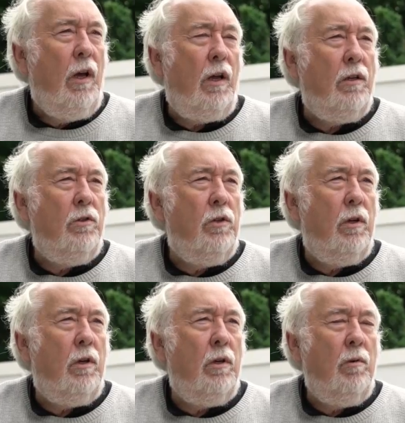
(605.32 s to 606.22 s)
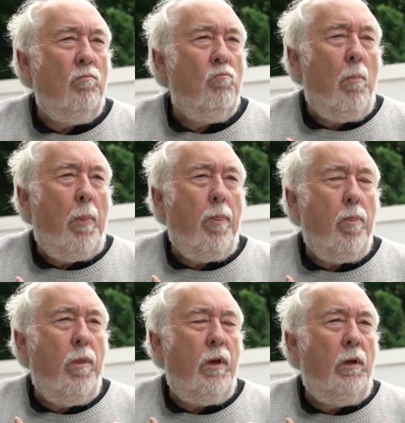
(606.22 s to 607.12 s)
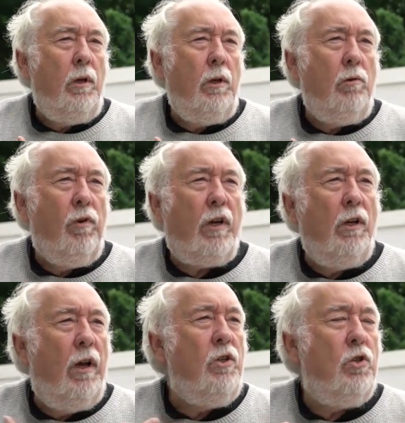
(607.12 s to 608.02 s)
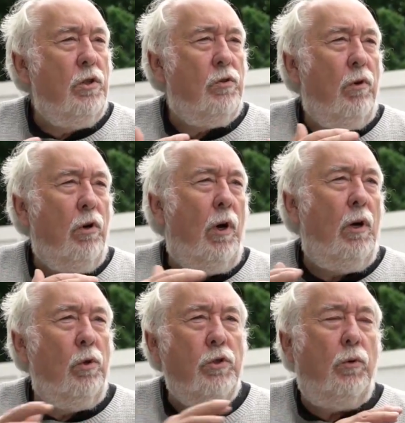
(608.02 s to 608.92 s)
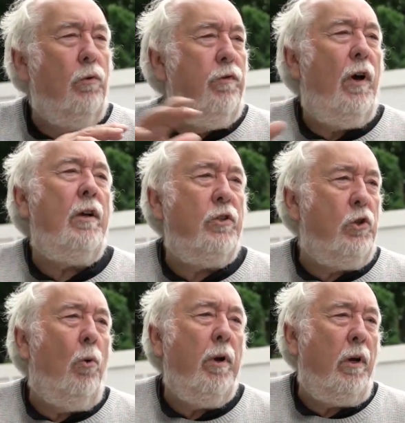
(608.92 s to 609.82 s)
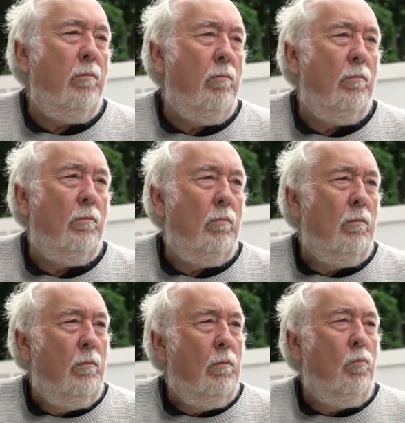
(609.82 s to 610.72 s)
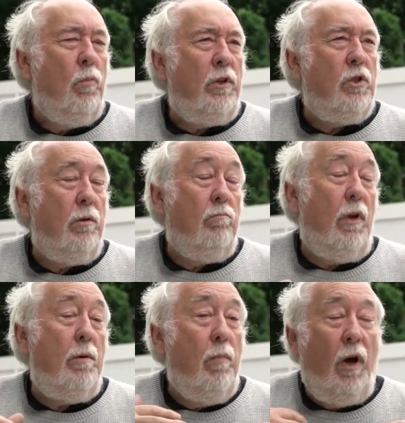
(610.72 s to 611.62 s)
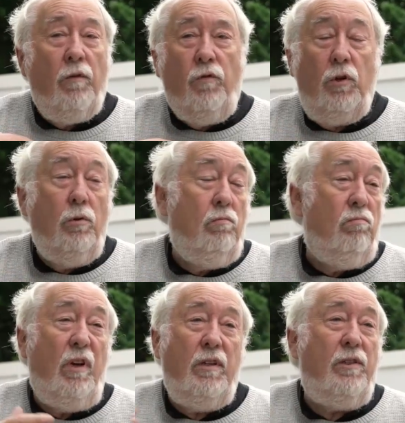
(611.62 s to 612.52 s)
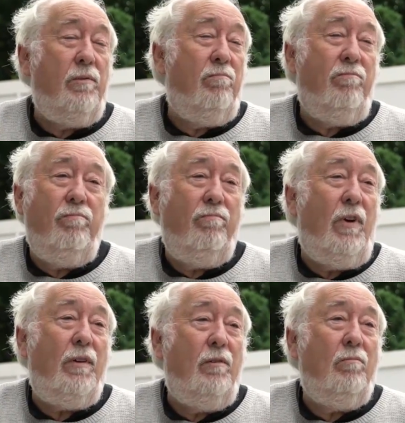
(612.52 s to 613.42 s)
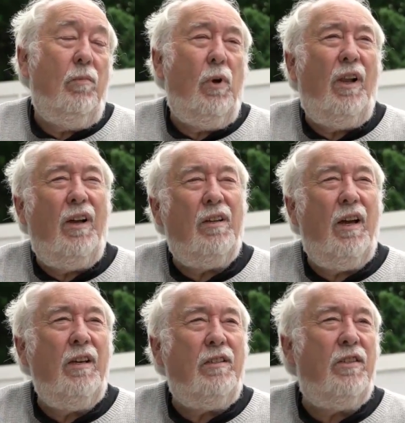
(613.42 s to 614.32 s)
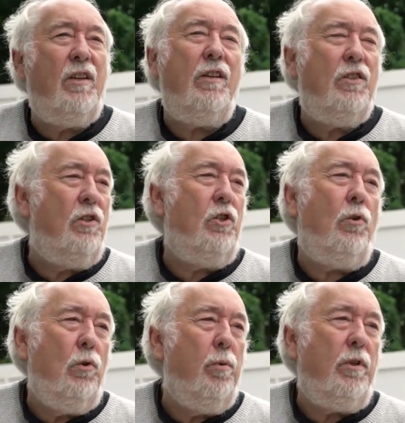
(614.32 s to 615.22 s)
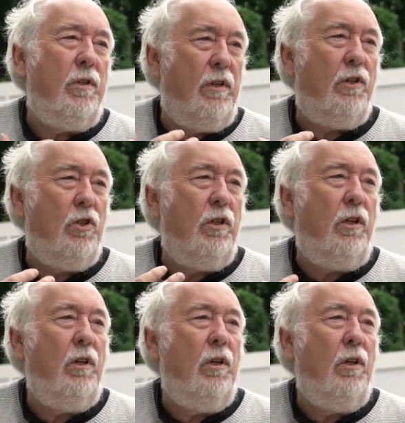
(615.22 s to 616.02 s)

and the regulations require what's called fire stopping, which in my view is, well, I hate to say it's a joke, but it's actually